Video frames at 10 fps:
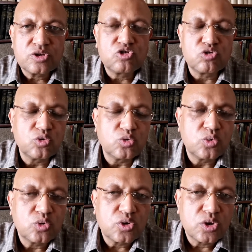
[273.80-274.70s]
to,
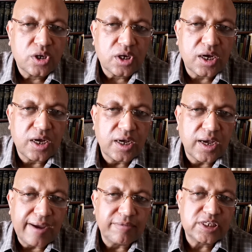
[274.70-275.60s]

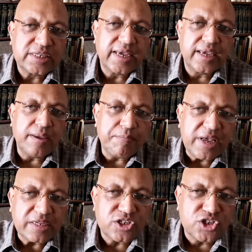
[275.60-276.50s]
I would say,
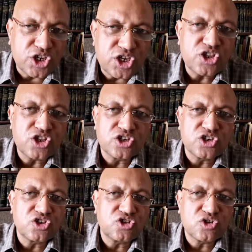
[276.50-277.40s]
immense
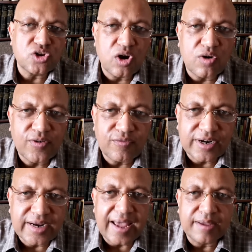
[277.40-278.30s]
dangers of our
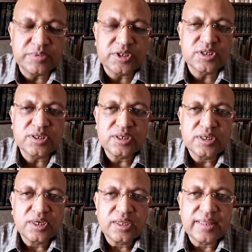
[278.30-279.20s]
times
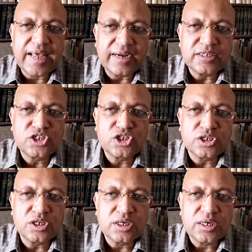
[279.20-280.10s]
that
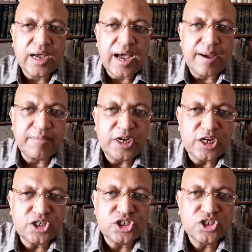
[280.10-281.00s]

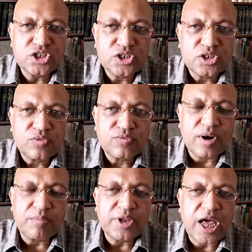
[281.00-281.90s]
emanate
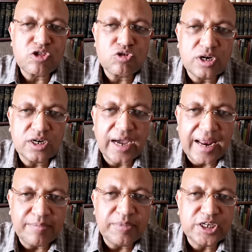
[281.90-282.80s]
from natural
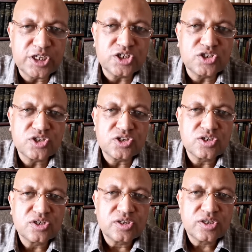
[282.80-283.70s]
calamities
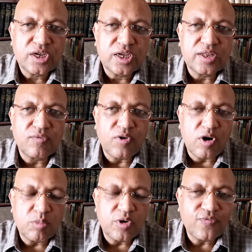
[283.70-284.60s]
in the
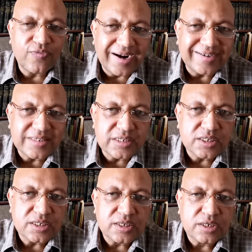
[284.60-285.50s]
form of
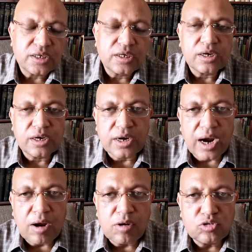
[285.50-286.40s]
floods,
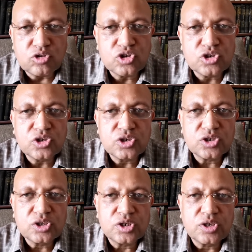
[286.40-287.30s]
drought,
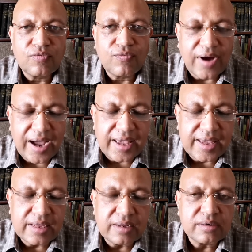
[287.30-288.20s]

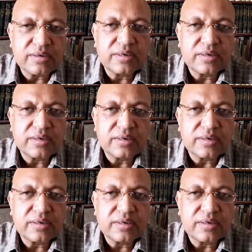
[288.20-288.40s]
fire,